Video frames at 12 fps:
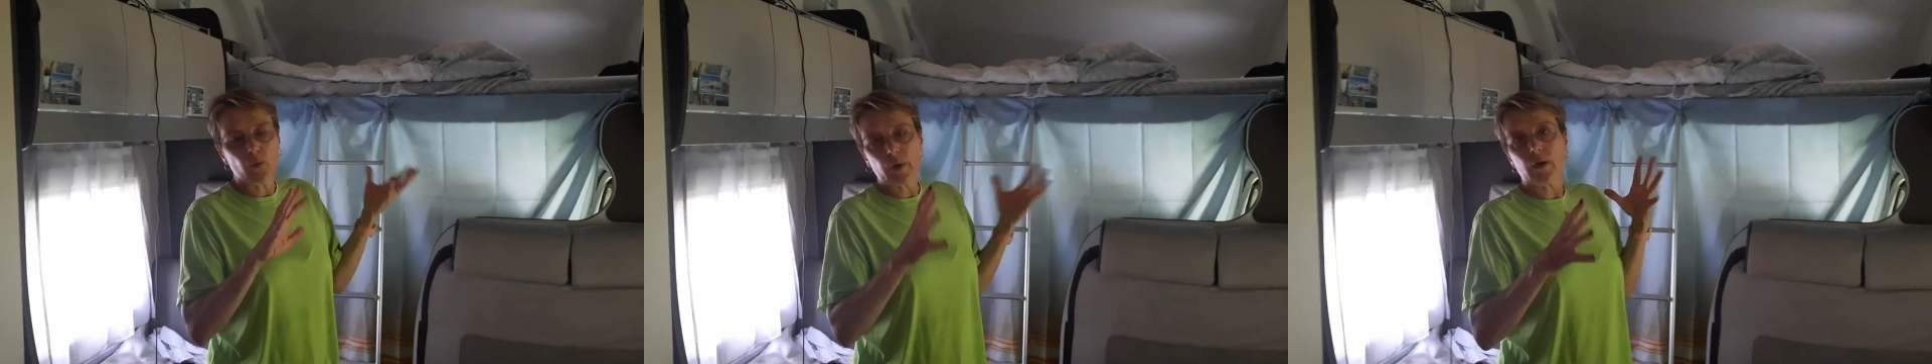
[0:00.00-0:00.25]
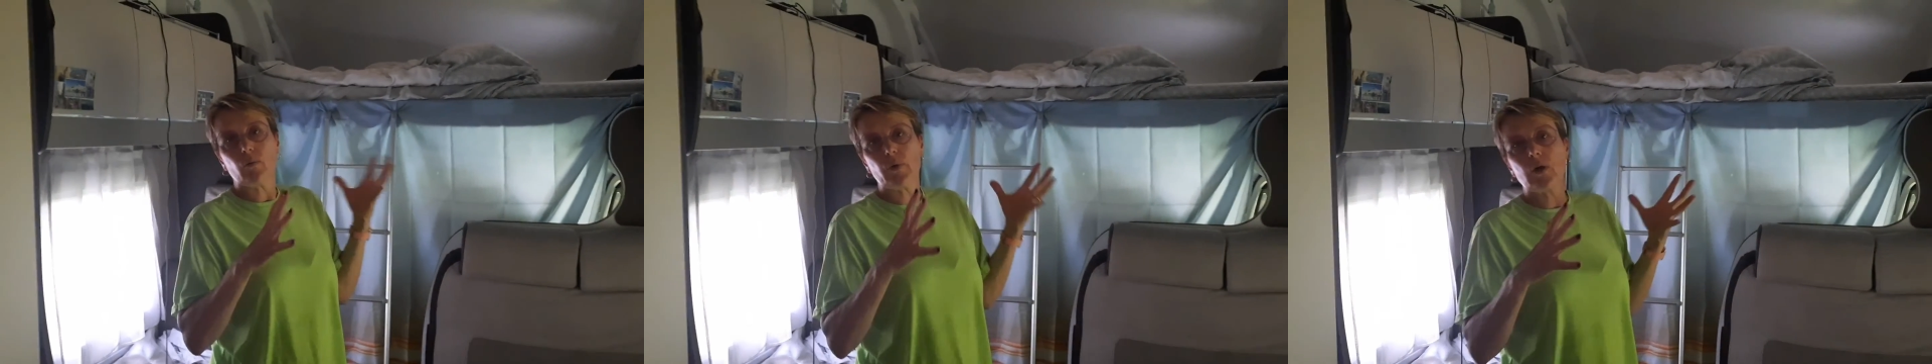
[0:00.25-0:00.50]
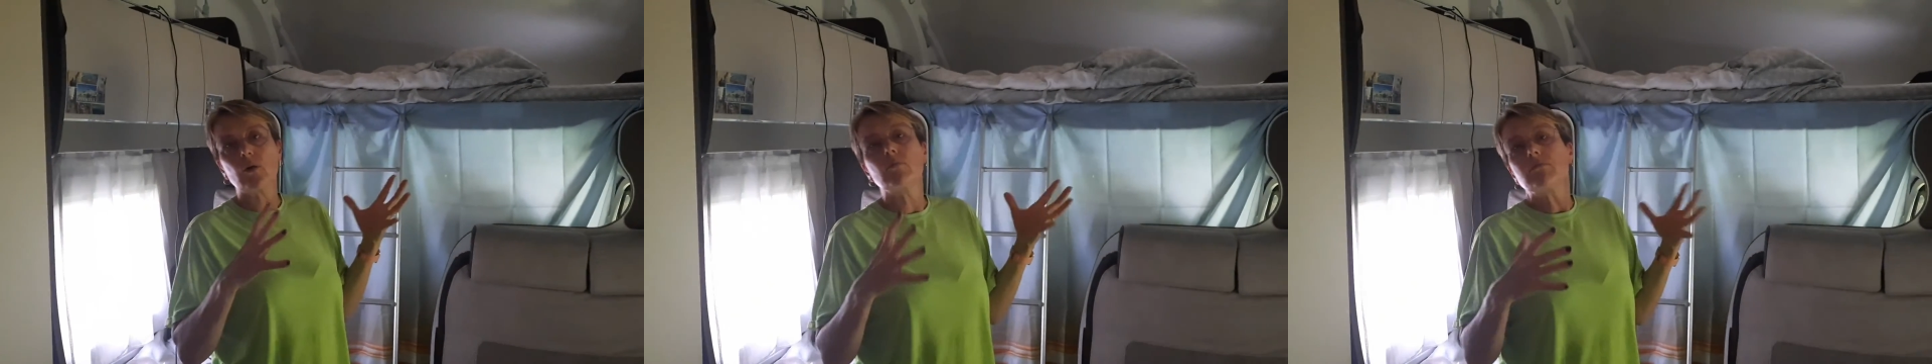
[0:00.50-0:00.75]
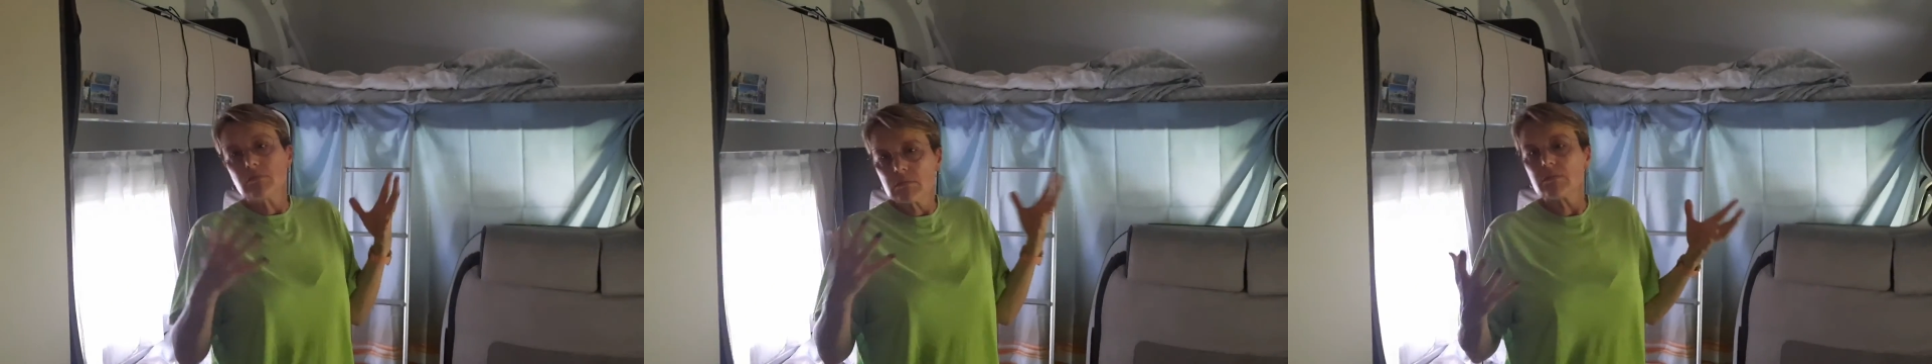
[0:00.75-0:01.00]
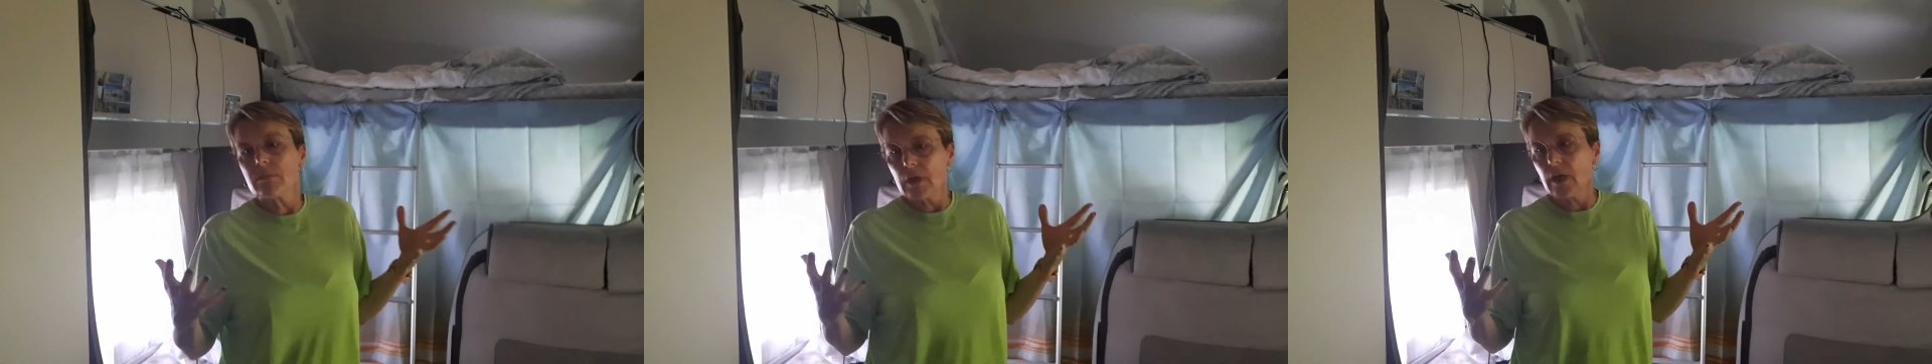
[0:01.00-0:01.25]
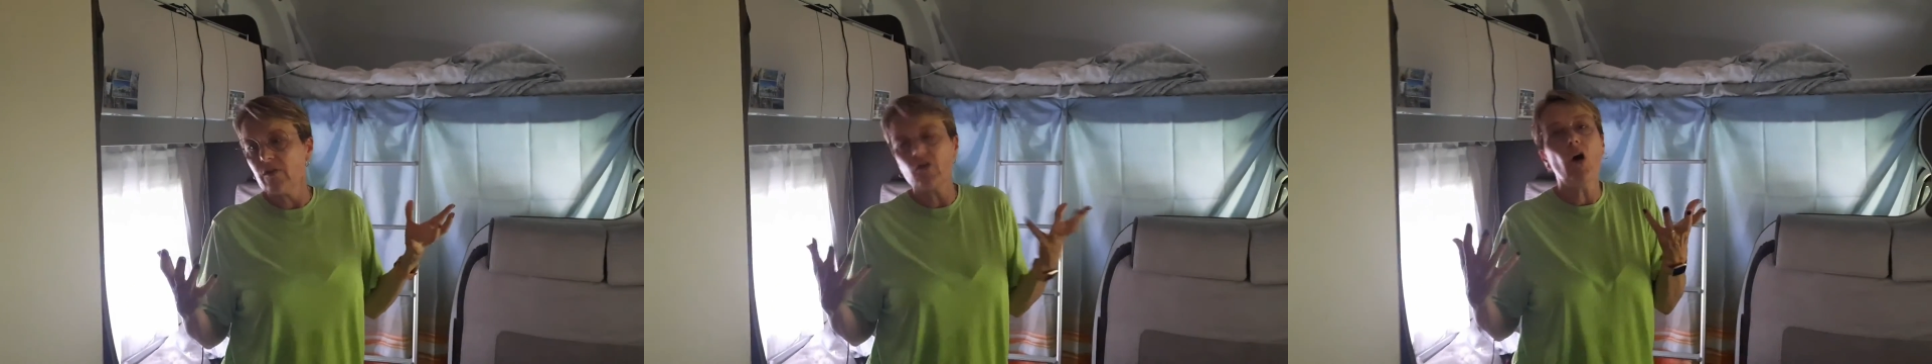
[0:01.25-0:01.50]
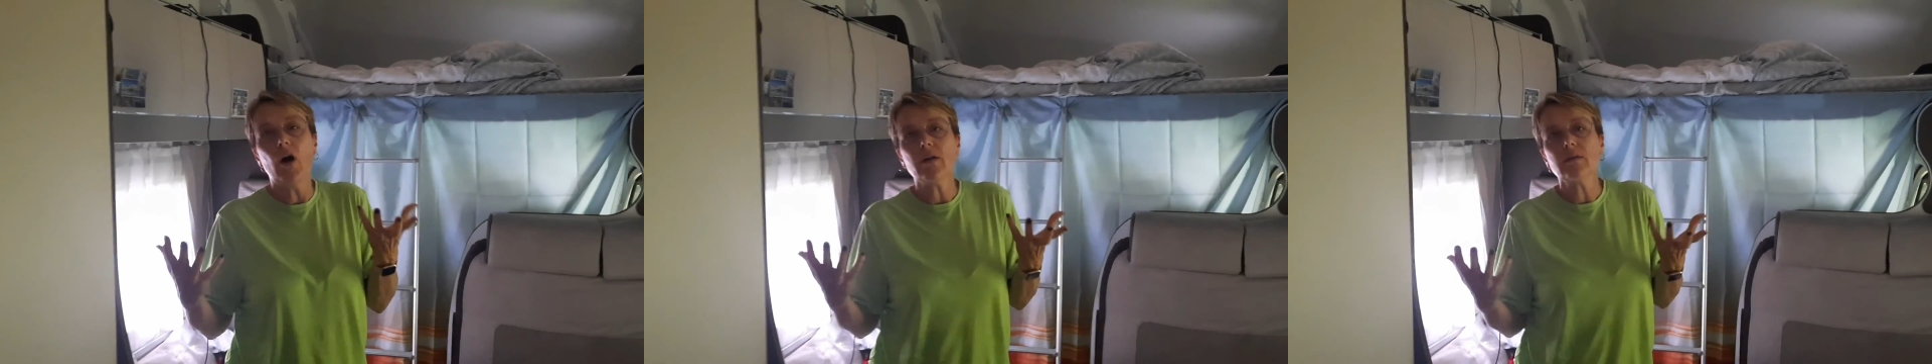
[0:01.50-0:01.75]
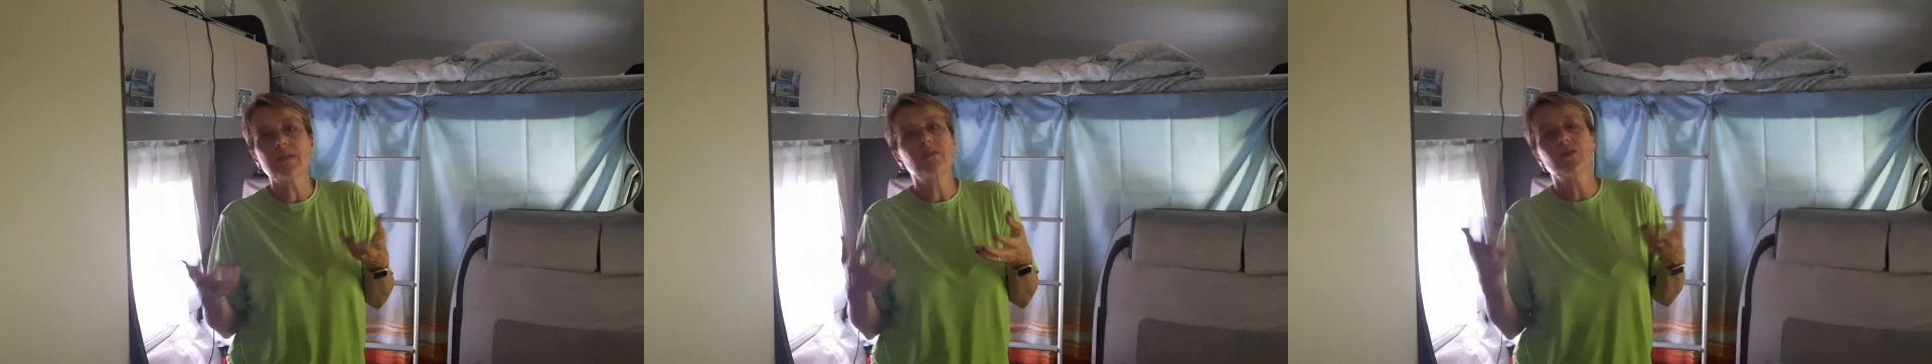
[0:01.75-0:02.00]
we're it's
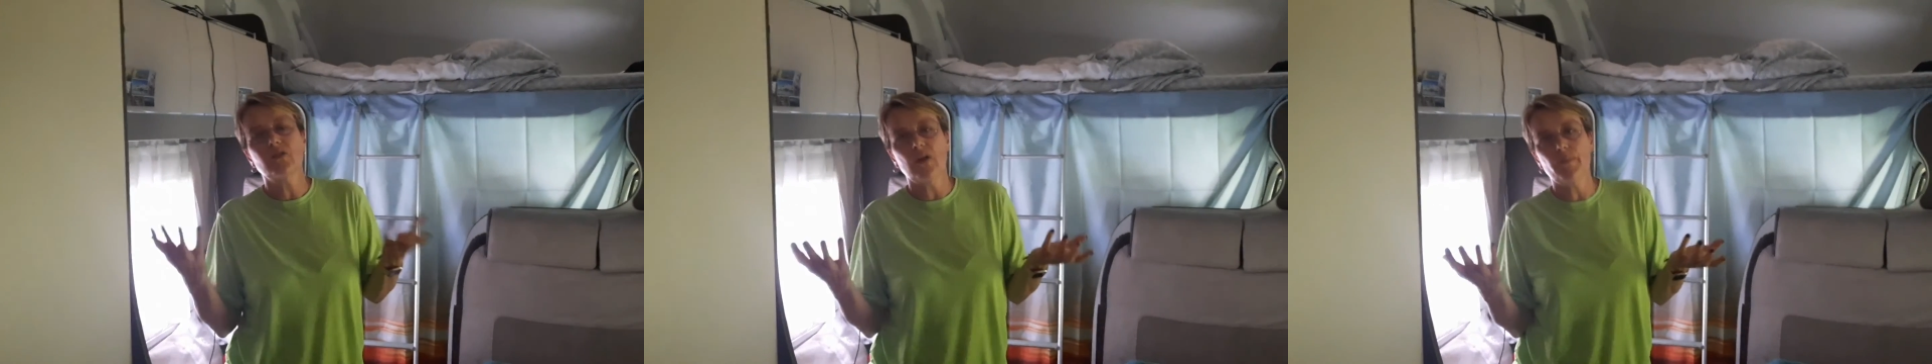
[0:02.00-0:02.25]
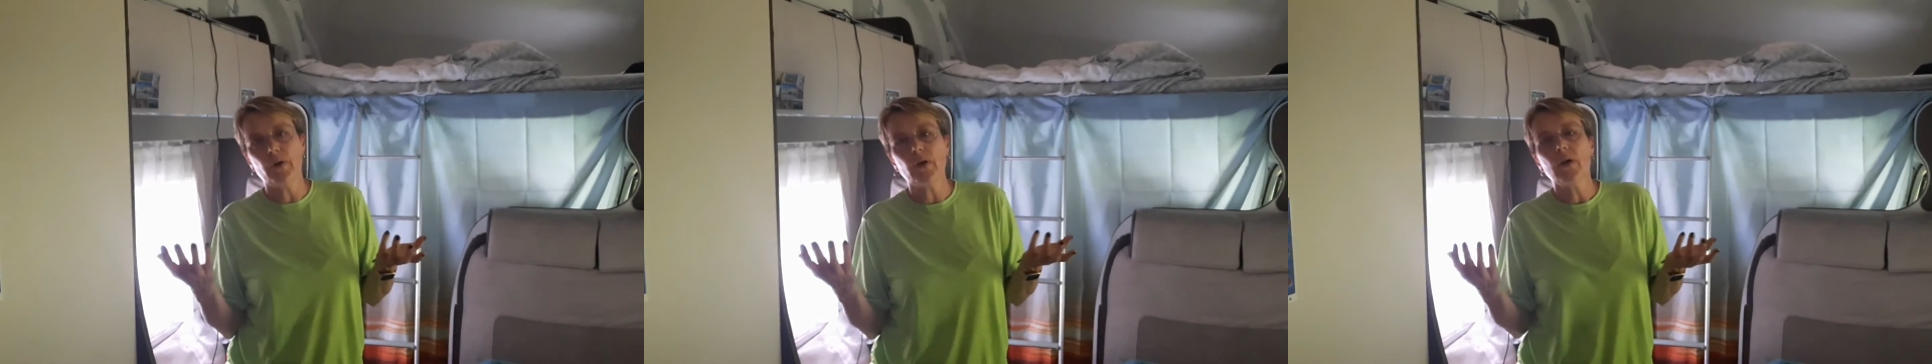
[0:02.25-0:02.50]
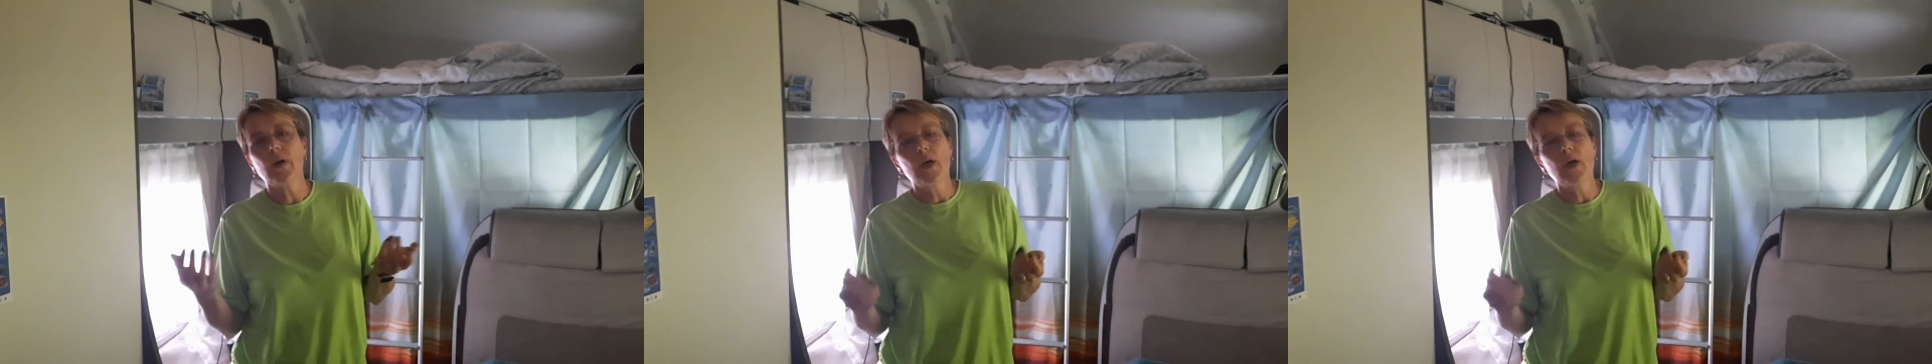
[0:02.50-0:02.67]
hot, it's the summer,